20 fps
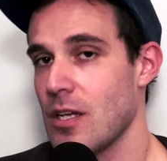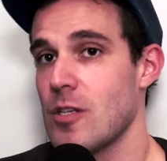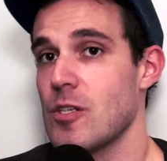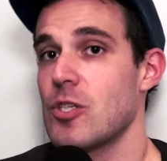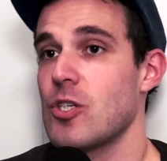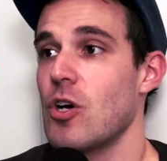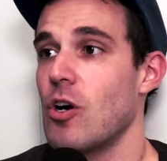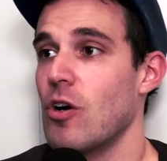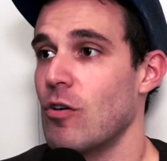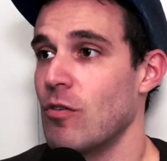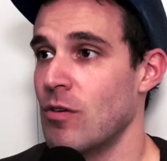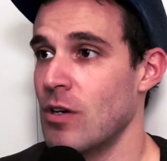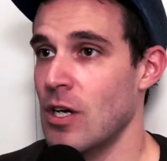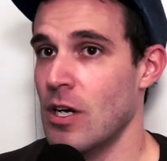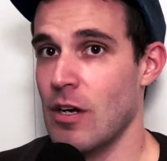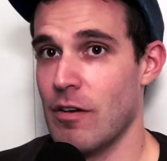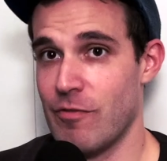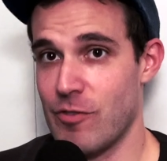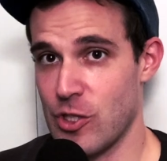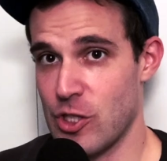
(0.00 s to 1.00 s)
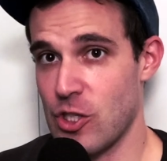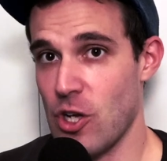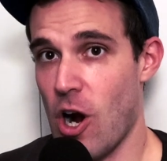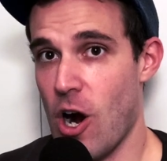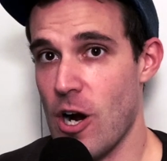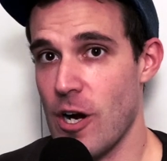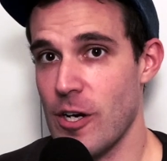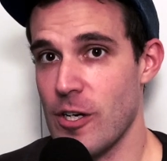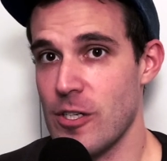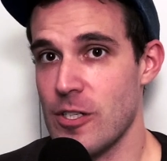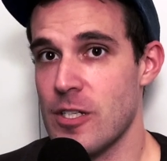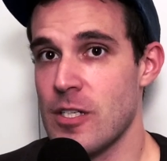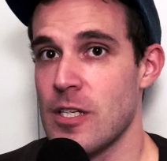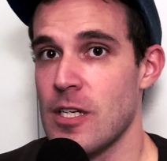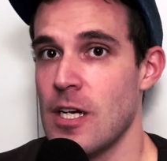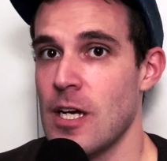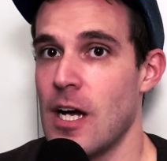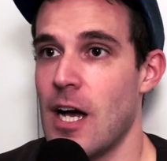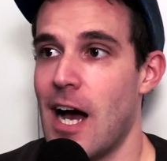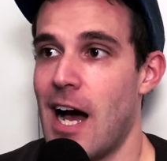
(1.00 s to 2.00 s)
So for starters,
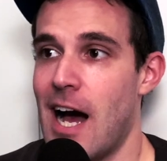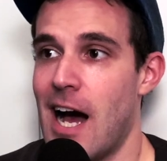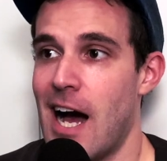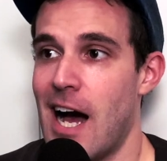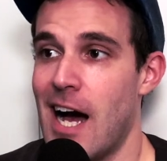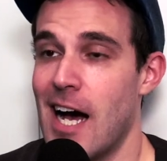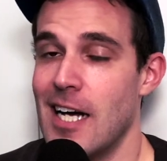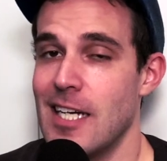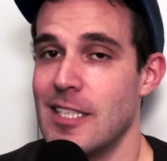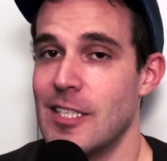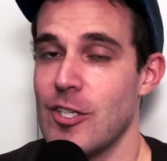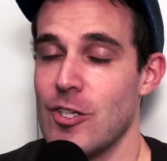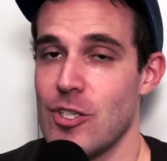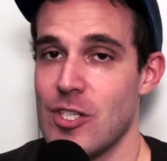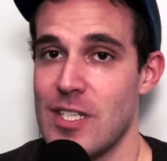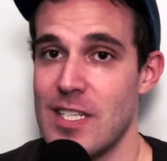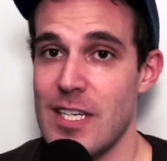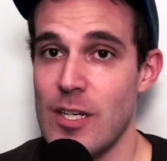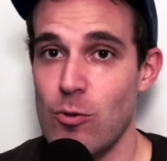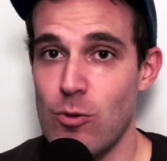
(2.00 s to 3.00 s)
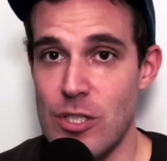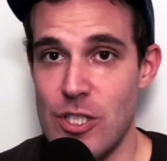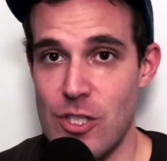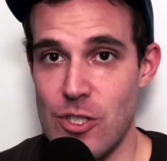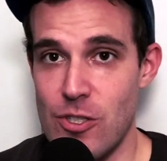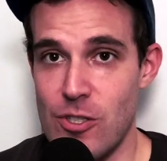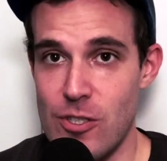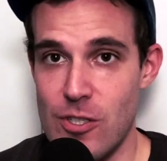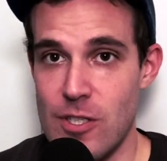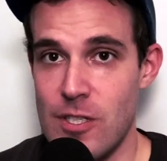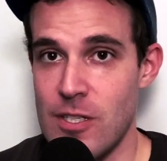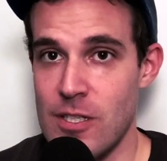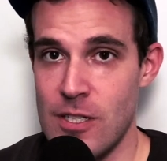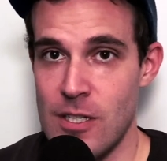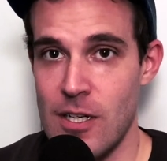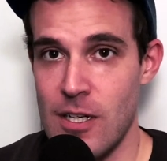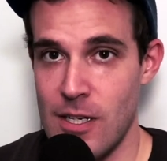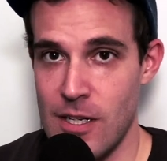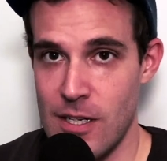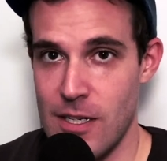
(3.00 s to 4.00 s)
there's sequencers
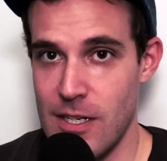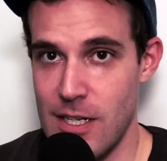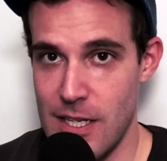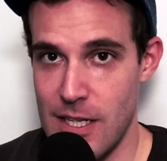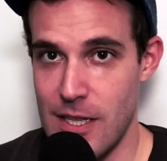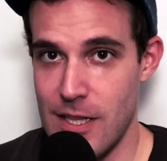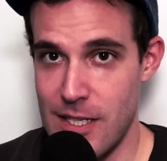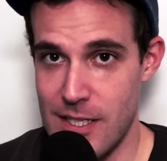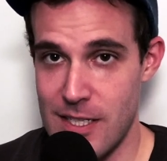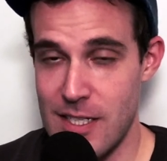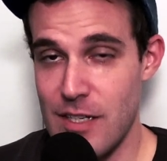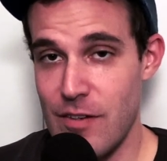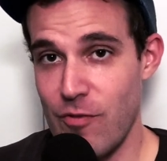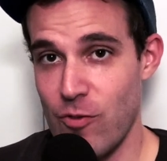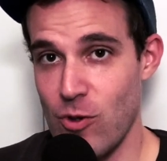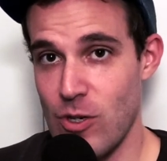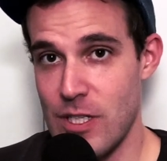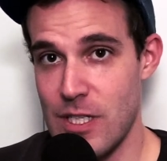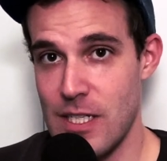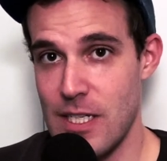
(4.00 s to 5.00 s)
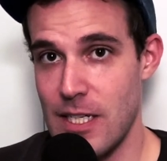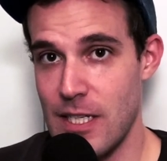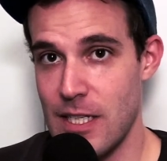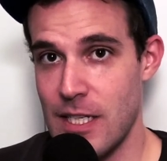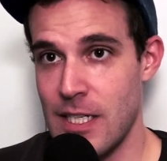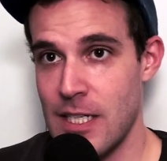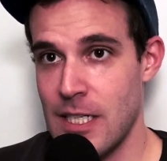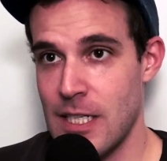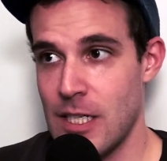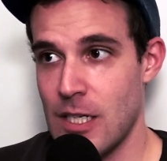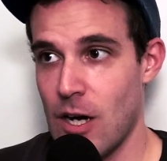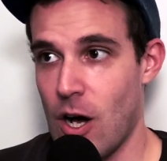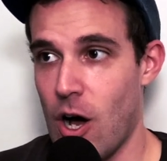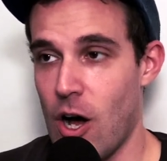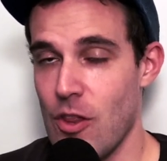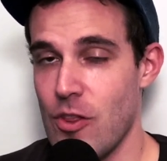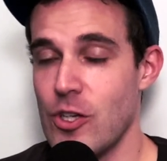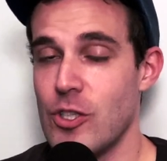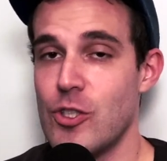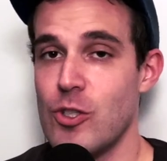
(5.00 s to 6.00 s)
in the C4 Synth.
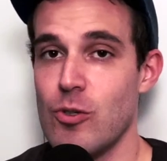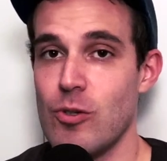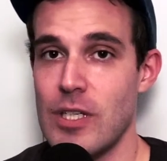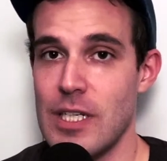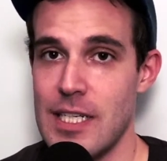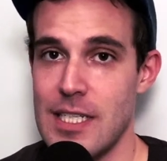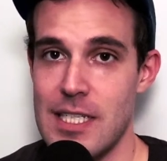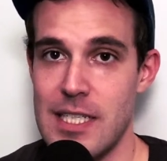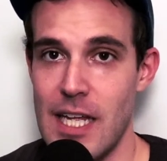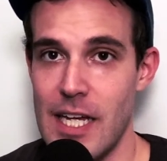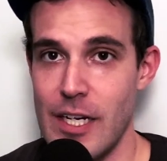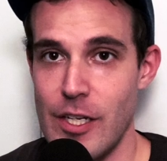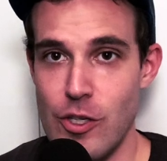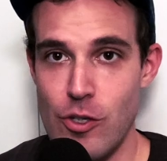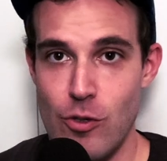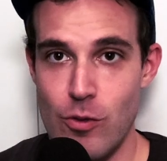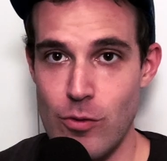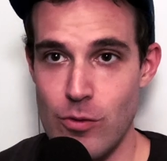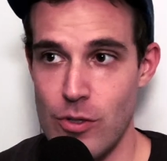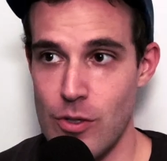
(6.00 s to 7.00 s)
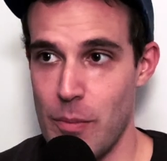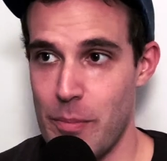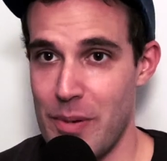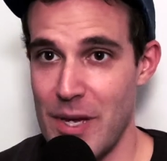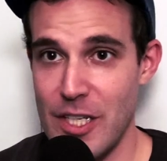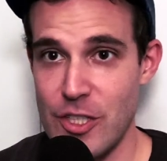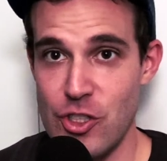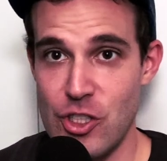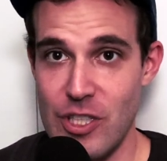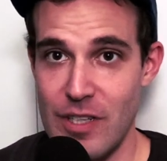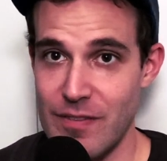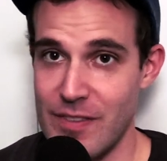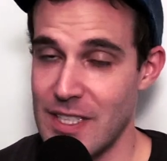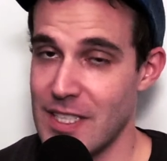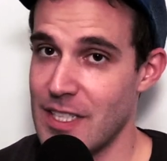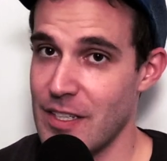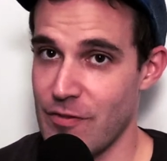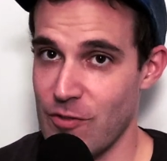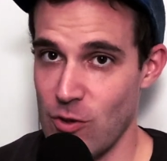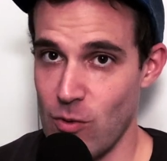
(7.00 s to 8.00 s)
All they're doing is letting you pitch shift in
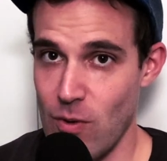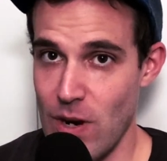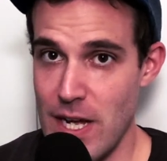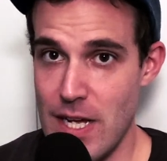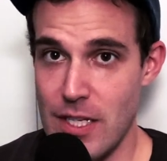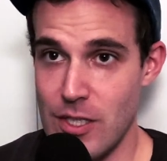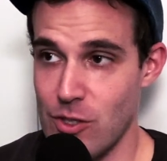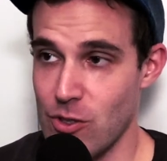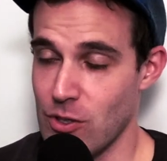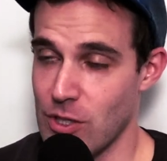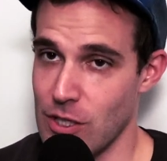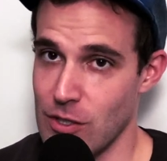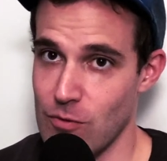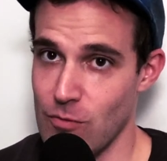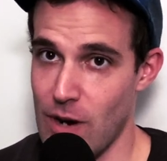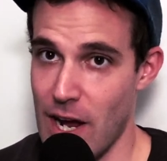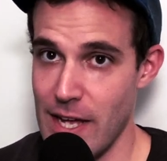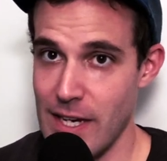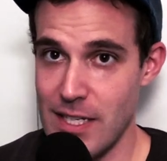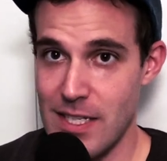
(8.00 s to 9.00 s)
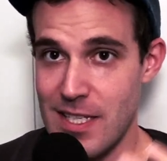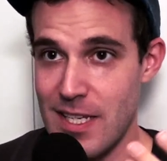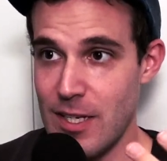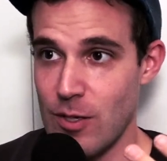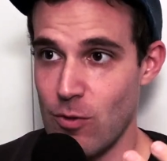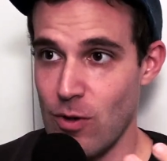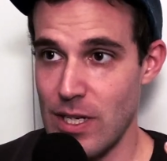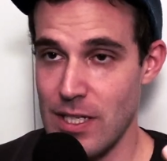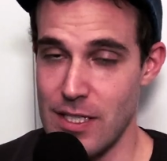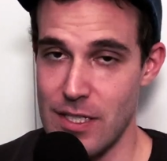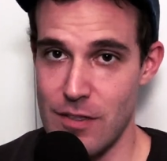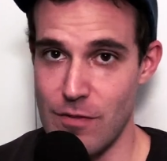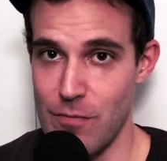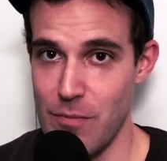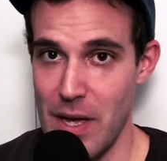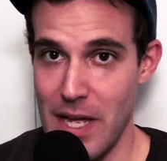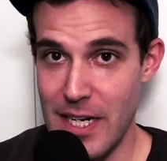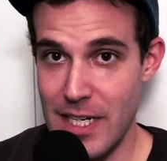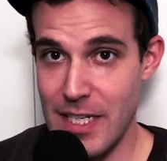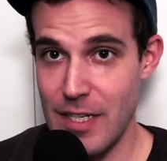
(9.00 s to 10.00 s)
different ways. You can write a sequence of
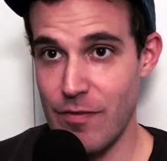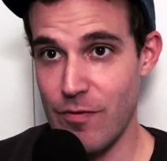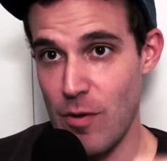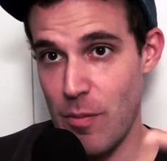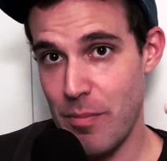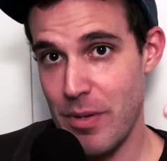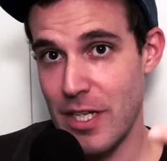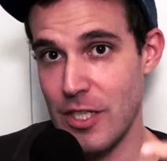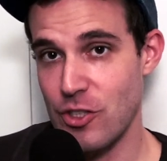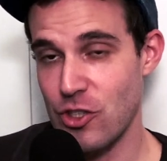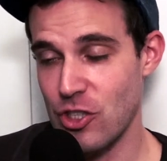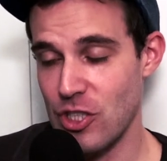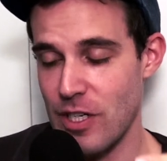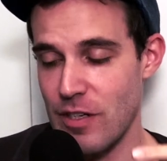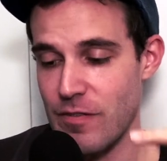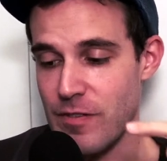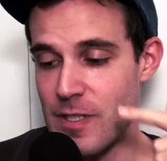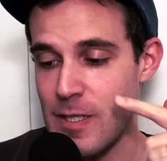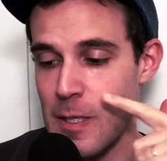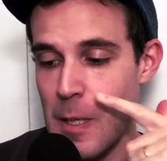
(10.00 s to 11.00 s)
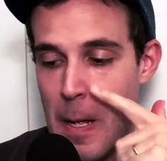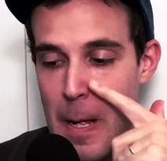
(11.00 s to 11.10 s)
many different pitch shifts.